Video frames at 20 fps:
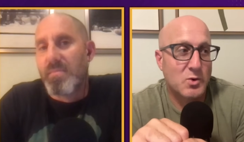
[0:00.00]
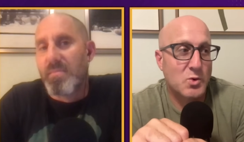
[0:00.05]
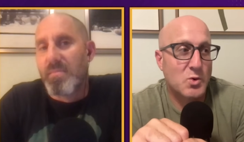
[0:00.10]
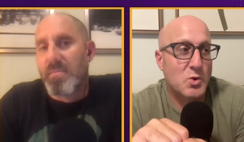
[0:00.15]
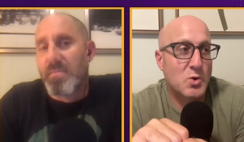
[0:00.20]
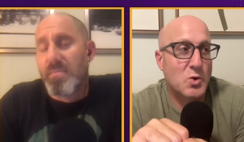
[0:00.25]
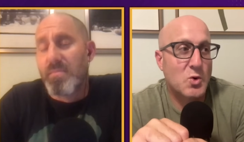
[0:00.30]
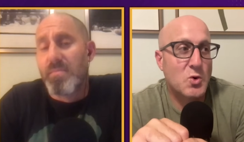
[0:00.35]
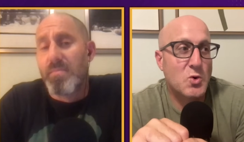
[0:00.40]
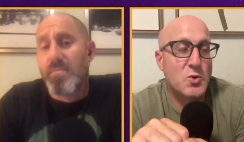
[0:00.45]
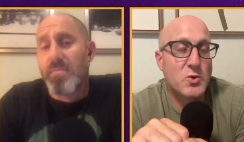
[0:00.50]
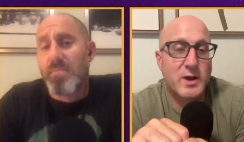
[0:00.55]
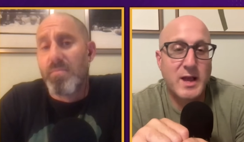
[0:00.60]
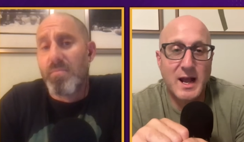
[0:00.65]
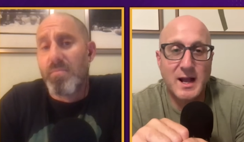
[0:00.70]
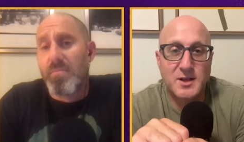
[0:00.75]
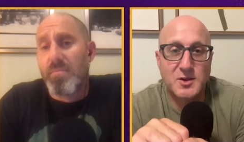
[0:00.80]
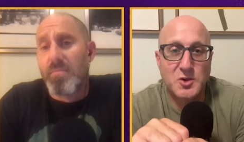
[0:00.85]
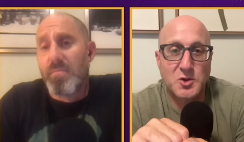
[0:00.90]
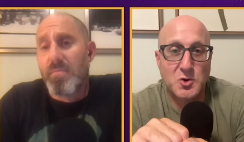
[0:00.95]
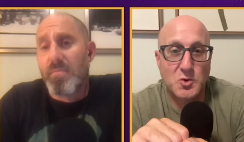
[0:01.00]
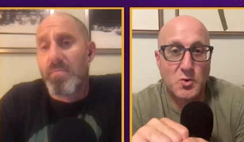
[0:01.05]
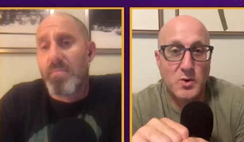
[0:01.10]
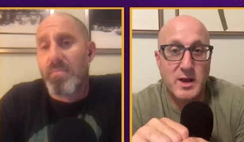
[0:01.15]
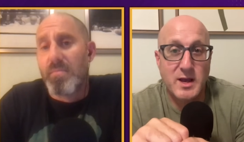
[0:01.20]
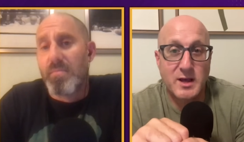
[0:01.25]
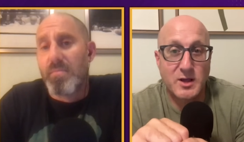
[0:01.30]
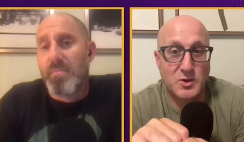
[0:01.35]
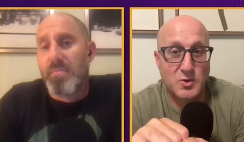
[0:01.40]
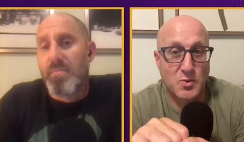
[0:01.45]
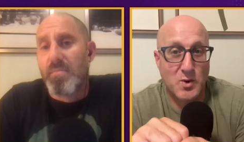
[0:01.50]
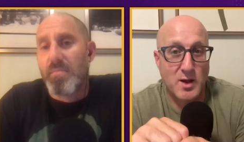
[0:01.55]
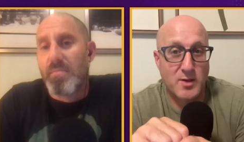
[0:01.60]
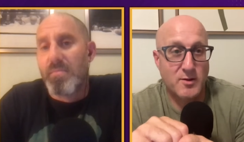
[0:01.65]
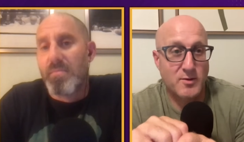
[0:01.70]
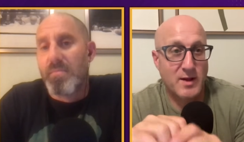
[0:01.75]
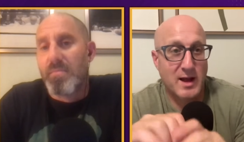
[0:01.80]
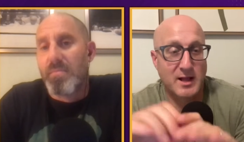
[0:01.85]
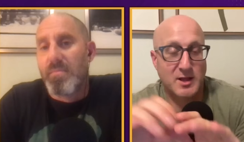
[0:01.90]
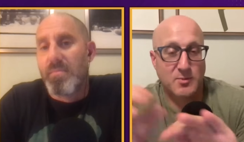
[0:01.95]
Speaker 1: who gets squeezed,
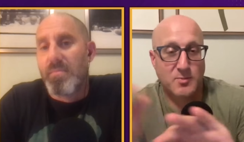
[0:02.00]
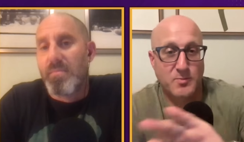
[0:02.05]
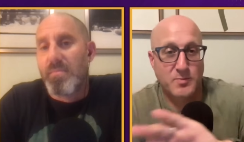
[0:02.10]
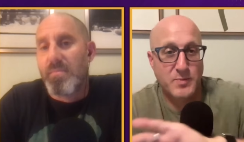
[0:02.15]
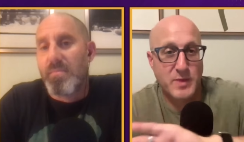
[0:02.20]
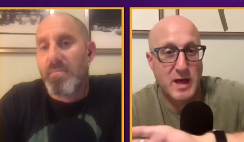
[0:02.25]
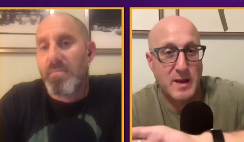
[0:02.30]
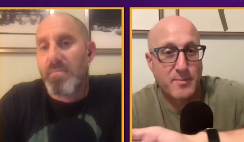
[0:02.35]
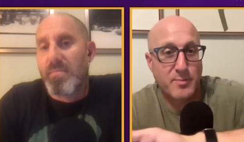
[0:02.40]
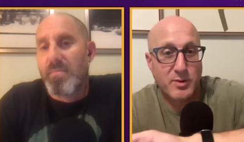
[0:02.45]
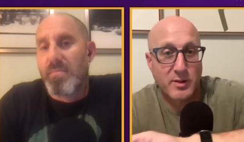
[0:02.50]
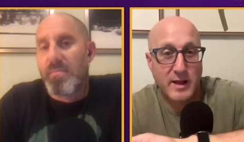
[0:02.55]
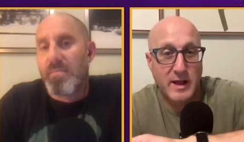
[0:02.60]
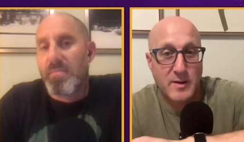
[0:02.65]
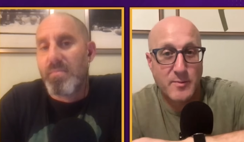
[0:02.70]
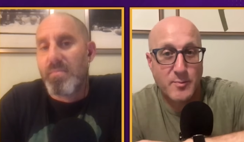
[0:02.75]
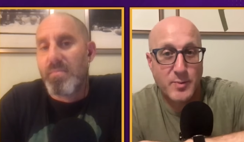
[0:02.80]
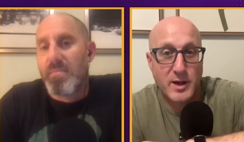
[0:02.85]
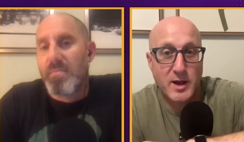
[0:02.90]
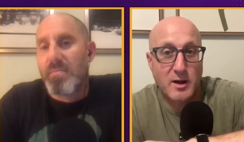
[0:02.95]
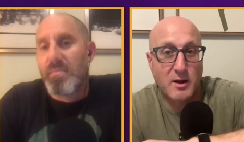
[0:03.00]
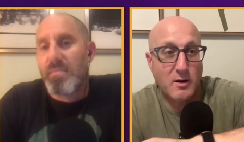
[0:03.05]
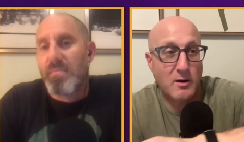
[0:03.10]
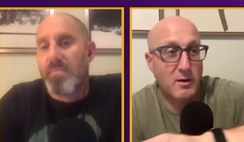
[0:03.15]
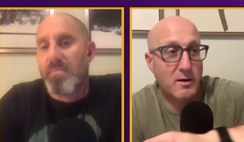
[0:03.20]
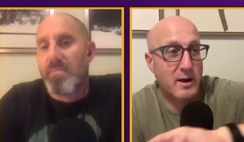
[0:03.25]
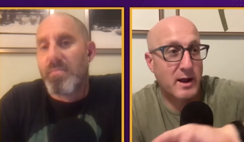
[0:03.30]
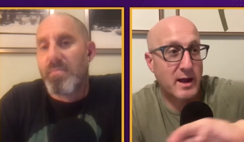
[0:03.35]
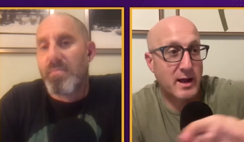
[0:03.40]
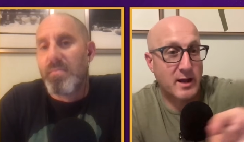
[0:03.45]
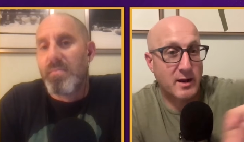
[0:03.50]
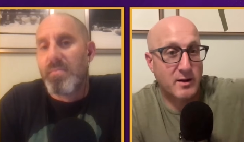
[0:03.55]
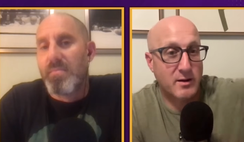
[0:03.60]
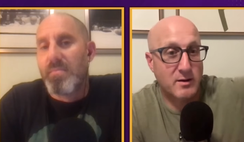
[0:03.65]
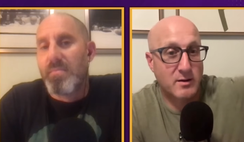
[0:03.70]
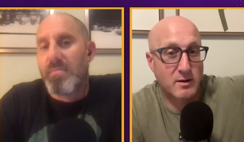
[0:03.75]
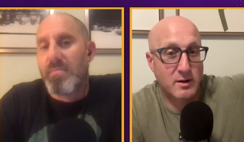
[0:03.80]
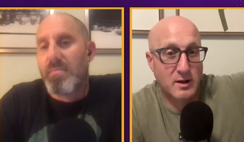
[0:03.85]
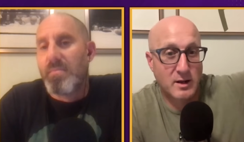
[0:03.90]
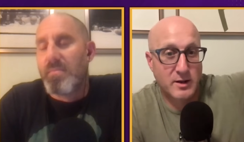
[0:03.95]
whether that's they play bigger
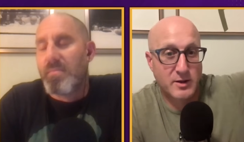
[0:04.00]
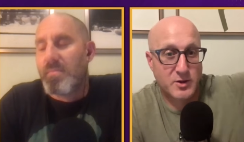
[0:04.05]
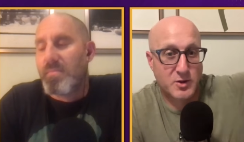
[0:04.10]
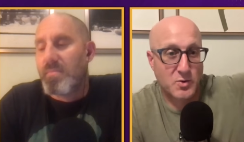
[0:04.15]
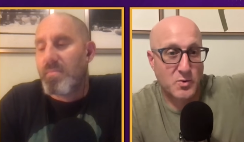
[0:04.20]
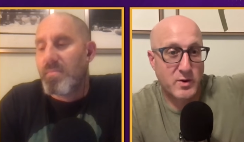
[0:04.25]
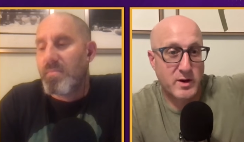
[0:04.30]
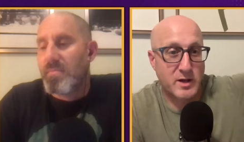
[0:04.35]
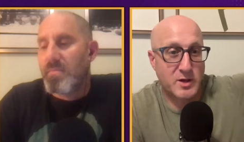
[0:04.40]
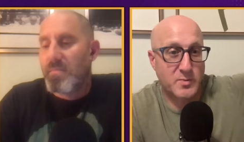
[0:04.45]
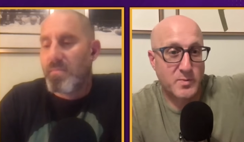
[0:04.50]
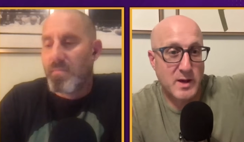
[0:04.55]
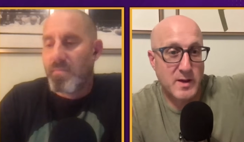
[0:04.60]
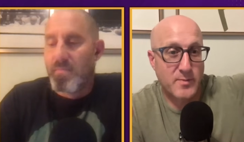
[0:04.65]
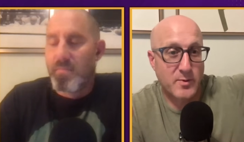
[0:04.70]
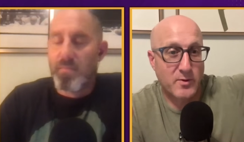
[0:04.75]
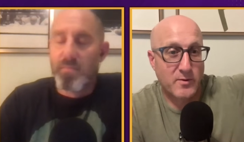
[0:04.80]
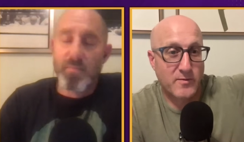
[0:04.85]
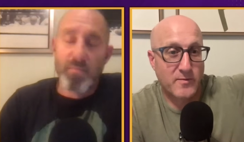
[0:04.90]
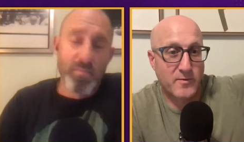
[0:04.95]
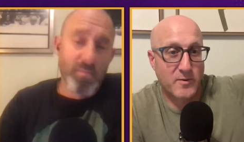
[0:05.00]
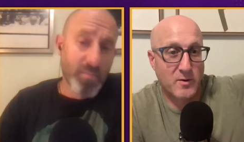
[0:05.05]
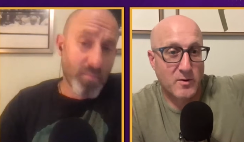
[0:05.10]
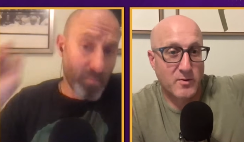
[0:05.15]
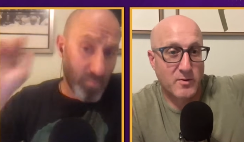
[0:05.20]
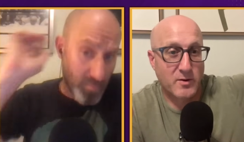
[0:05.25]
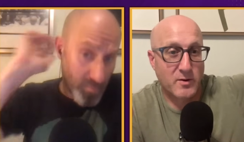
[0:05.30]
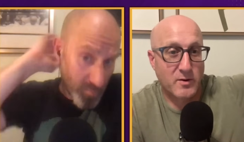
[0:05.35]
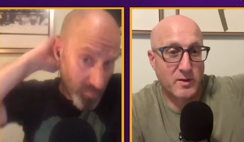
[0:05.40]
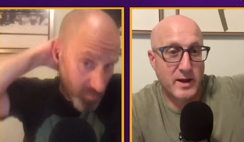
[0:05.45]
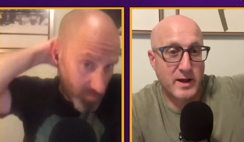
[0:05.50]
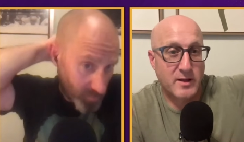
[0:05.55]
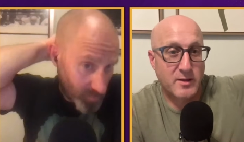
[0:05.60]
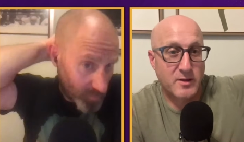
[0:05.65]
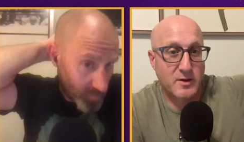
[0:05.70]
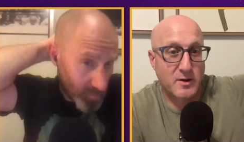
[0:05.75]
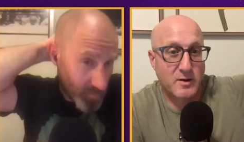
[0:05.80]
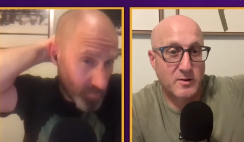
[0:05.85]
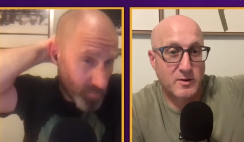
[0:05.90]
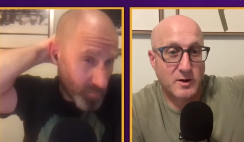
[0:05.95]
and squeeze people further, like
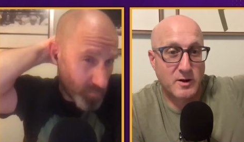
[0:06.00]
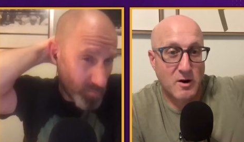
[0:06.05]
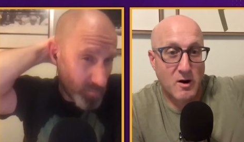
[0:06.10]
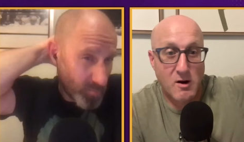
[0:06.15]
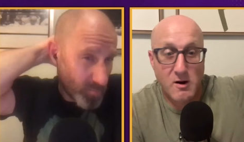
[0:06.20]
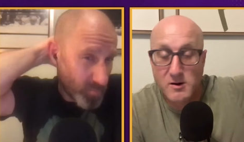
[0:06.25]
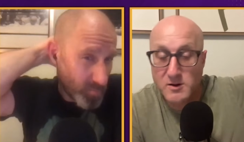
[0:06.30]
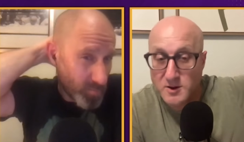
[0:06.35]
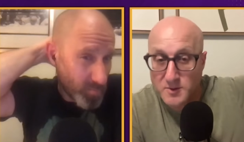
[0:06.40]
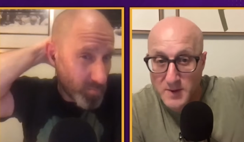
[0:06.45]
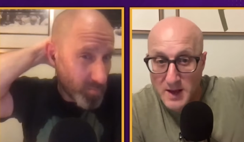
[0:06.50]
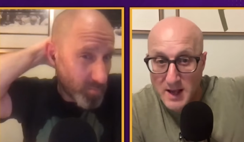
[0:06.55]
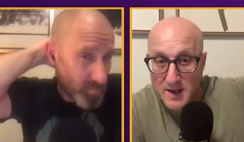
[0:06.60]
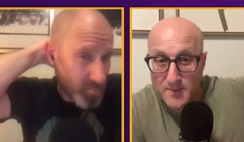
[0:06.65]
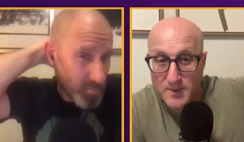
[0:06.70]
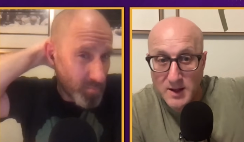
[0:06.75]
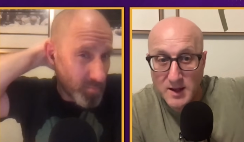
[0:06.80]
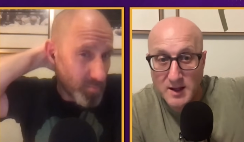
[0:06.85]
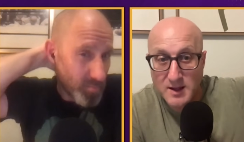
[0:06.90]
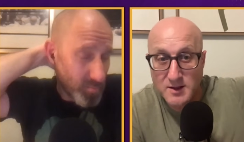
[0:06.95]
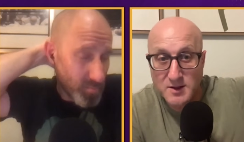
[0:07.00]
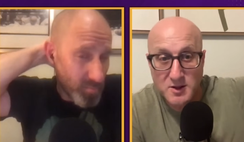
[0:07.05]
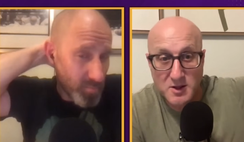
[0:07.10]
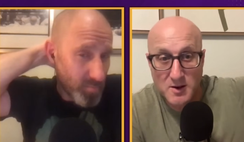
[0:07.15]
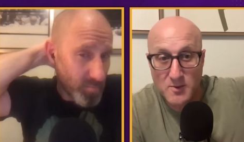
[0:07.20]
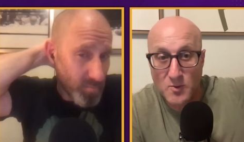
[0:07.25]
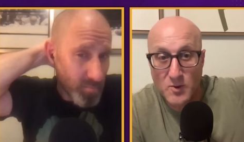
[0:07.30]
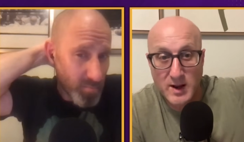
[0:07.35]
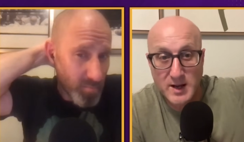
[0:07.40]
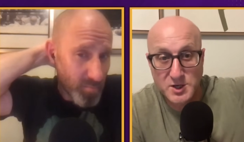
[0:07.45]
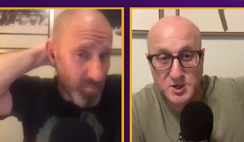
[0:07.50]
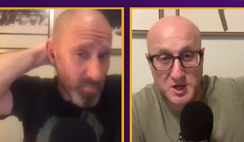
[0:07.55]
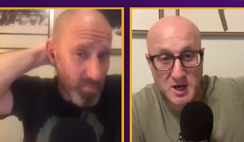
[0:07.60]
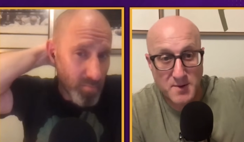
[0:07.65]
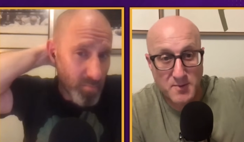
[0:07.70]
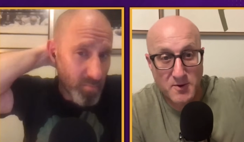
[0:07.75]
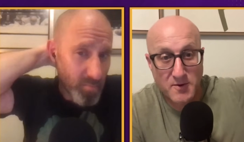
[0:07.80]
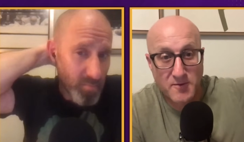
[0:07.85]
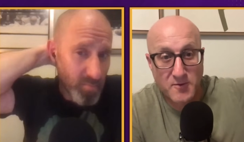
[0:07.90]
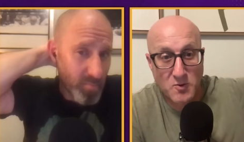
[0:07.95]
the, the guards maybe in some way,
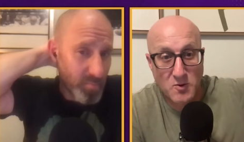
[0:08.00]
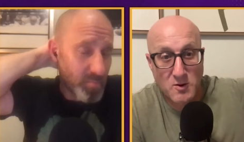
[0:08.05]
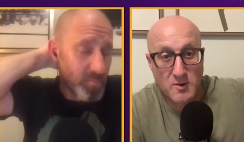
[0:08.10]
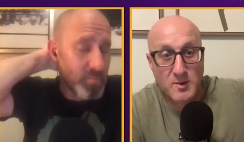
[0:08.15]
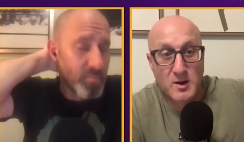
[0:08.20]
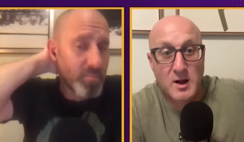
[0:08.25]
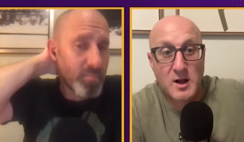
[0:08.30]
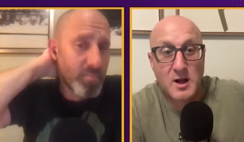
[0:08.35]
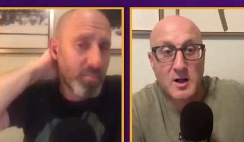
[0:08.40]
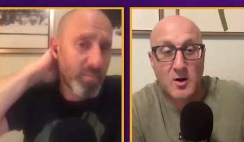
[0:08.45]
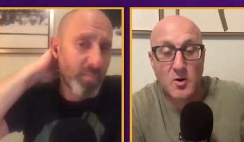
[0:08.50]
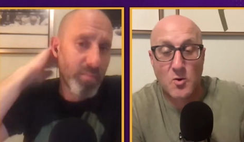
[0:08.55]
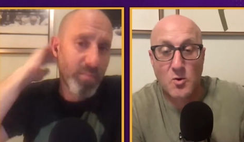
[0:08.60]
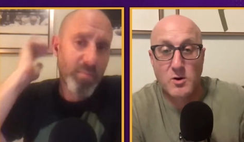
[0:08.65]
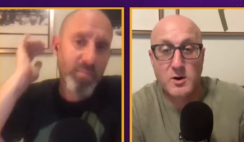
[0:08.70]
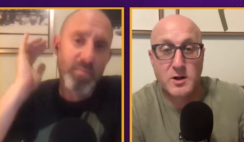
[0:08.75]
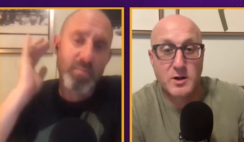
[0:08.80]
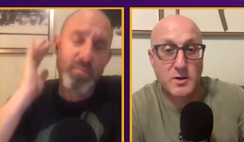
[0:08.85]
shape, or form, or do